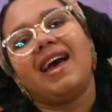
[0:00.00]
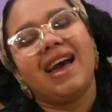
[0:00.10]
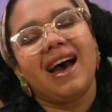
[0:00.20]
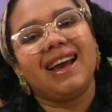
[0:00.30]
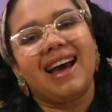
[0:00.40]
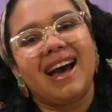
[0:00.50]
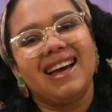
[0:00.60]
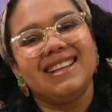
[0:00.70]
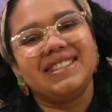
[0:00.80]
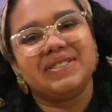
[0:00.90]
Hi
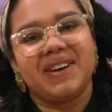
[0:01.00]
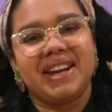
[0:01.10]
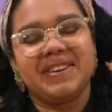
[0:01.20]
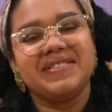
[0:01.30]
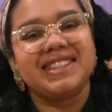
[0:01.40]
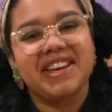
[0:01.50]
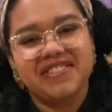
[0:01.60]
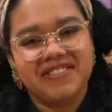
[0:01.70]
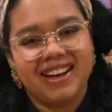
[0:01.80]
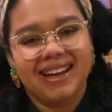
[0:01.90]
guys, my name is
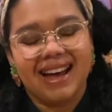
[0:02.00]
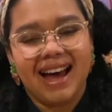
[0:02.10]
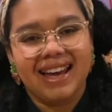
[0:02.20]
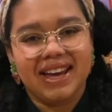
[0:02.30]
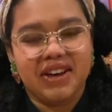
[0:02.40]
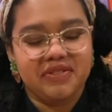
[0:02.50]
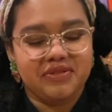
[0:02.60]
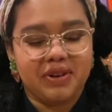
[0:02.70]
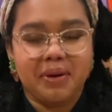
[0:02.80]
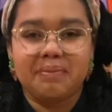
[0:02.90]
Eva. I am
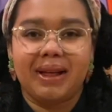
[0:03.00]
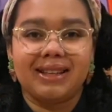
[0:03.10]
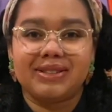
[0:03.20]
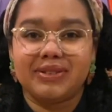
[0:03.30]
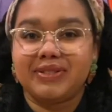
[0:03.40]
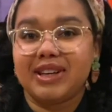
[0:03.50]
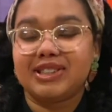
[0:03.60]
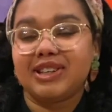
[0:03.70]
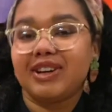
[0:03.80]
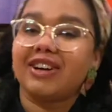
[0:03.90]
from Bella Sophia
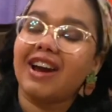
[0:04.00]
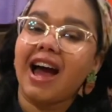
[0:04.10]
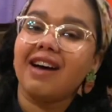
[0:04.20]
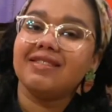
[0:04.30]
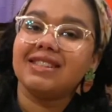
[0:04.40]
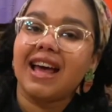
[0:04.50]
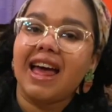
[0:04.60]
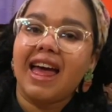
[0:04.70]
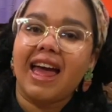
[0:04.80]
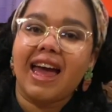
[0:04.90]
Sugar Crafts
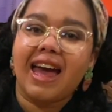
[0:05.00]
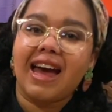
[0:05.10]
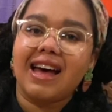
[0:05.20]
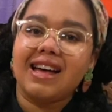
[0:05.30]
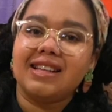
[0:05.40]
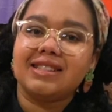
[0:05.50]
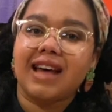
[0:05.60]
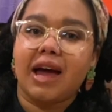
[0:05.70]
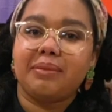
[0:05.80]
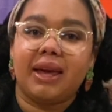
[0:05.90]
and
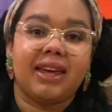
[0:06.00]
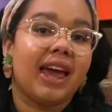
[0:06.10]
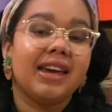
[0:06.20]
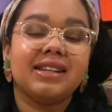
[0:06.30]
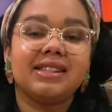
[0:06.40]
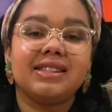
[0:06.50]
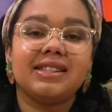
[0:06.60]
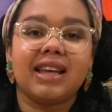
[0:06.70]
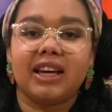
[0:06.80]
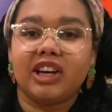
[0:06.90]
I make
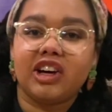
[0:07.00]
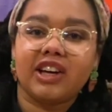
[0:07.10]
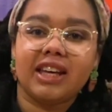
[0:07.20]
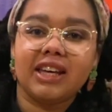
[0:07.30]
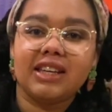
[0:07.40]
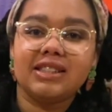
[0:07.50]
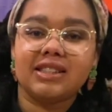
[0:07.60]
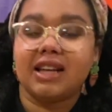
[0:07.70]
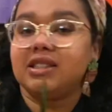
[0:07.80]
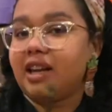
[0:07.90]
cakes and cookies,
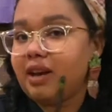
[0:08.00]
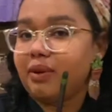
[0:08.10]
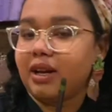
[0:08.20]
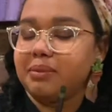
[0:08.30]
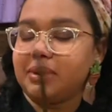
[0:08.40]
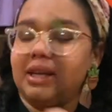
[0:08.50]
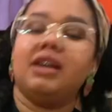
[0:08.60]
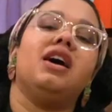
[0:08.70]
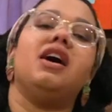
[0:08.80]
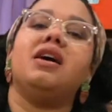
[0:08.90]
and today we're going to
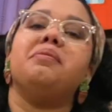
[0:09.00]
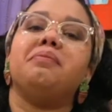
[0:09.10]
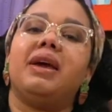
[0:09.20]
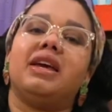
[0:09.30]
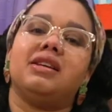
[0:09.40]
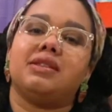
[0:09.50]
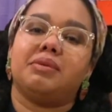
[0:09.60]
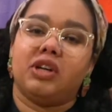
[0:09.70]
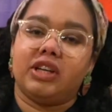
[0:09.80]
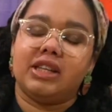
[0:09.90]
be making some
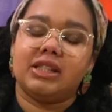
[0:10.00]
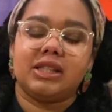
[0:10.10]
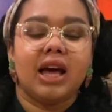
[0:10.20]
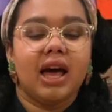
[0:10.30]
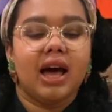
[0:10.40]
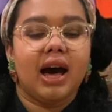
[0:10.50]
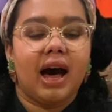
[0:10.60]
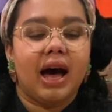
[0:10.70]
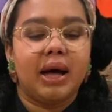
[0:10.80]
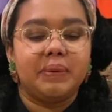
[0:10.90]
cookies
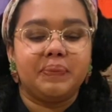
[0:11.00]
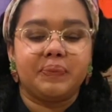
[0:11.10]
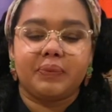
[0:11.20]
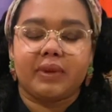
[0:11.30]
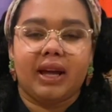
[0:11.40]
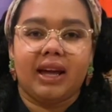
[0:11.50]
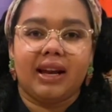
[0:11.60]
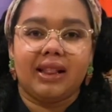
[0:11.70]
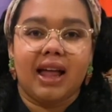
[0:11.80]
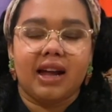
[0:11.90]
and
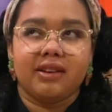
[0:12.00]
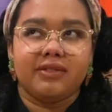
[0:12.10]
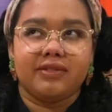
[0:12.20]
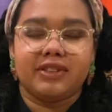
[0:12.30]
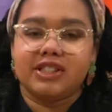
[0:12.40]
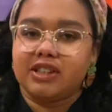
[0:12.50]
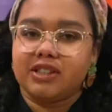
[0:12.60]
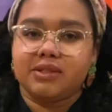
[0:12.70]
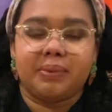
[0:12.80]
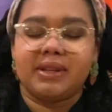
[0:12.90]
a lot of
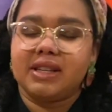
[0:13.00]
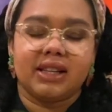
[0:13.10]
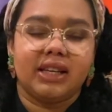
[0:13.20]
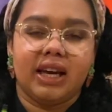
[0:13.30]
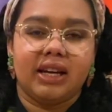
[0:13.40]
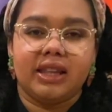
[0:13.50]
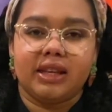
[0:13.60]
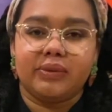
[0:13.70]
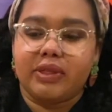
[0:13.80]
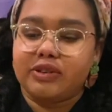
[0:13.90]
desserts, basically
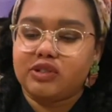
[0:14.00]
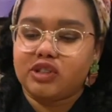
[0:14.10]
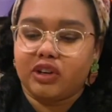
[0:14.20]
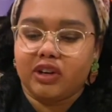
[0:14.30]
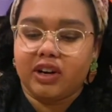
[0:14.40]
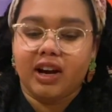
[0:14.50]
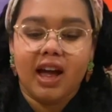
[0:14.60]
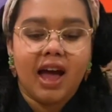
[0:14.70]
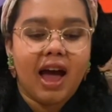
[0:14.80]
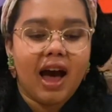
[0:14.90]
anything with sugar.
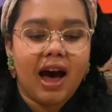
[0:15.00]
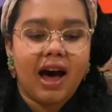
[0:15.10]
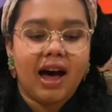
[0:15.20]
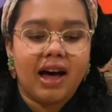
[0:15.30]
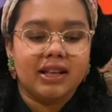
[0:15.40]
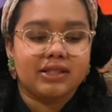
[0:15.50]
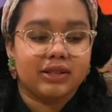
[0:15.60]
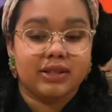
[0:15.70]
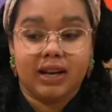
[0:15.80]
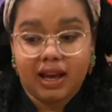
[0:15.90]
So
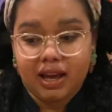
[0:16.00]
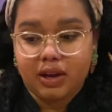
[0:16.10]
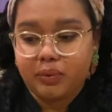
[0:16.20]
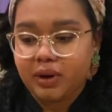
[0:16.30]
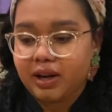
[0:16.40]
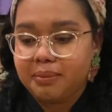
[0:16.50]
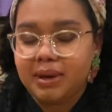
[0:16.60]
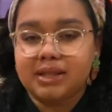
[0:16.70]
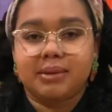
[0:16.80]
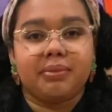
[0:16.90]
today we're going to
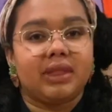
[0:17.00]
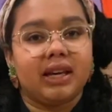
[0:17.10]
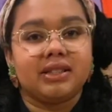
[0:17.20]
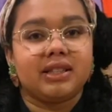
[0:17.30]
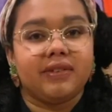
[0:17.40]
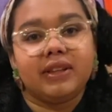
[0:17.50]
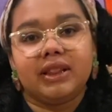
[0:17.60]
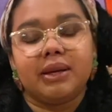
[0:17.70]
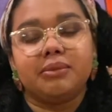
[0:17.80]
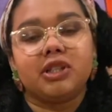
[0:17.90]
make some Thanksgiving
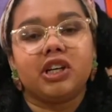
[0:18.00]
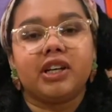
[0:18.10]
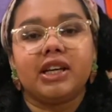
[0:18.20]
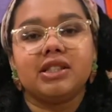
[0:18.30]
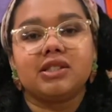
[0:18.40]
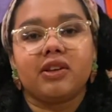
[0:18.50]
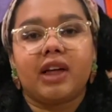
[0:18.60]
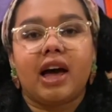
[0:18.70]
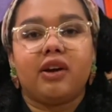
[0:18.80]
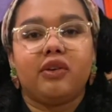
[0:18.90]
themed cookies so
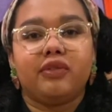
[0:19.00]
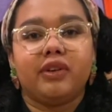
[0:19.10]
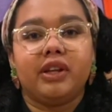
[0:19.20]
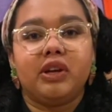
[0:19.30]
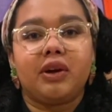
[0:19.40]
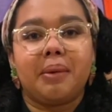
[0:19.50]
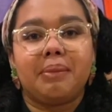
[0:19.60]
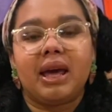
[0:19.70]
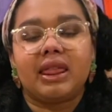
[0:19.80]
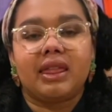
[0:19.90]
that hopefully you can
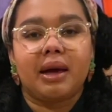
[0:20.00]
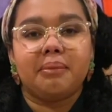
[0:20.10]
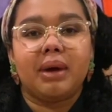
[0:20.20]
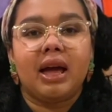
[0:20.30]
make them